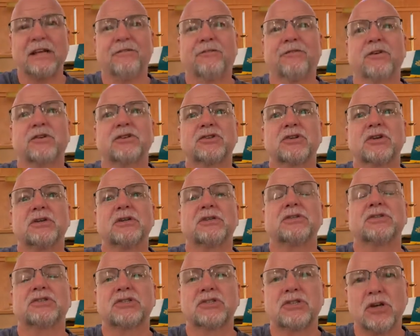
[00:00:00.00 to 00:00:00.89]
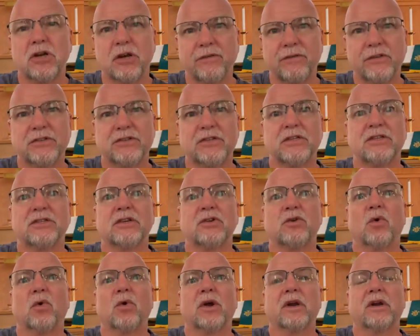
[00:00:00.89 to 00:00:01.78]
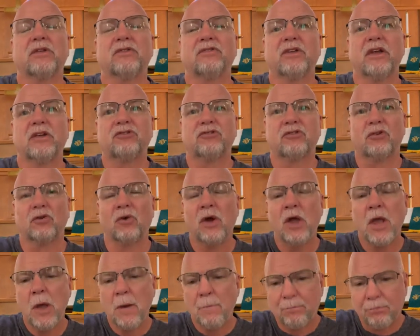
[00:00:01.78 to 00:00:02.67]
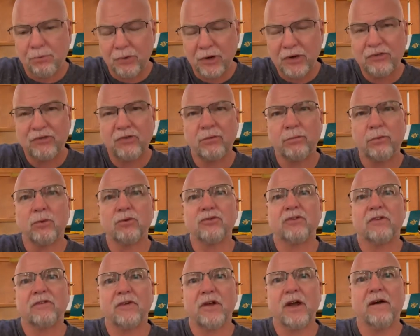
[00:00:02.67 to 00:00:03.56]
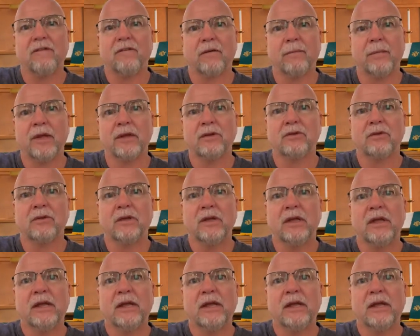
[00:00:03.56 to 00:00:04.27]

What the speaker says: for certain services and organizational principles of government.